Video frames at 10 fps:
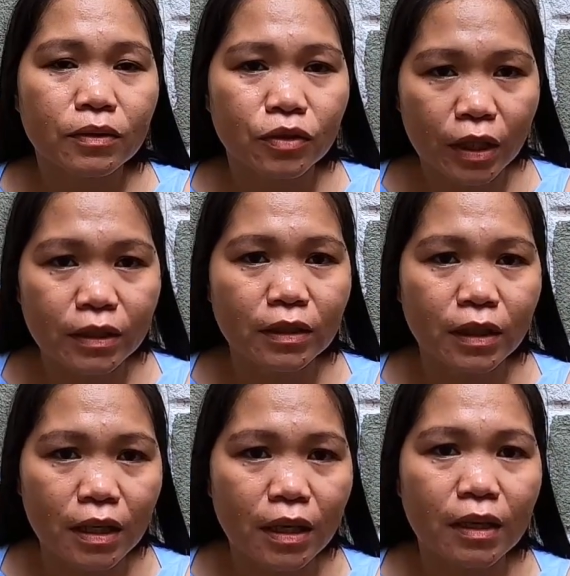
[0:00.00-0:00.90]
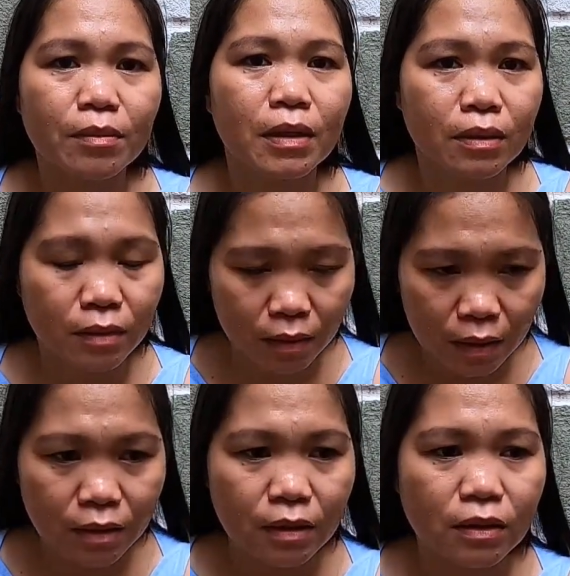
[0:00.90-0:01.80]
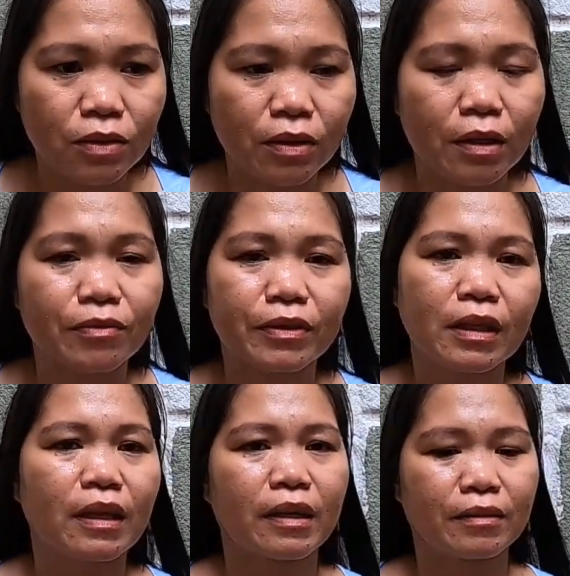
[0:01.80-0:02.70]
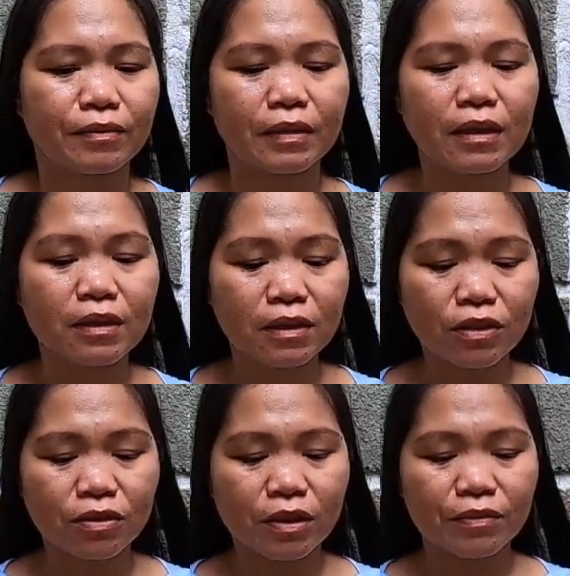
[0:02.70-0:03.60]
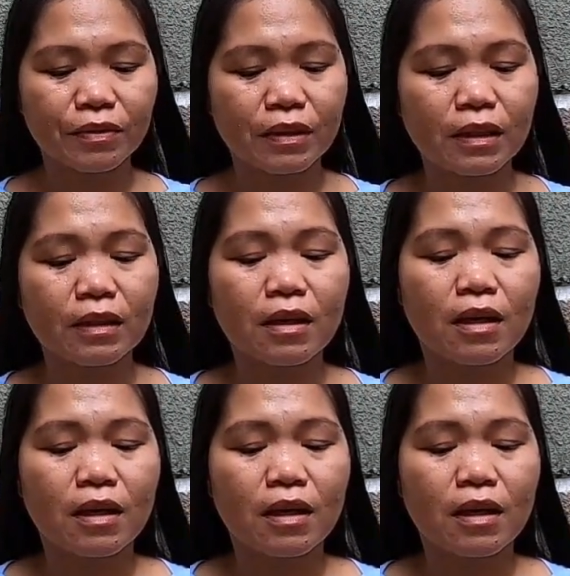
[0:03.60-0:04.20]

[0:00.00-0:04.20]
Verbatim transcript: Just take it because that is your everyday life. That is your everyday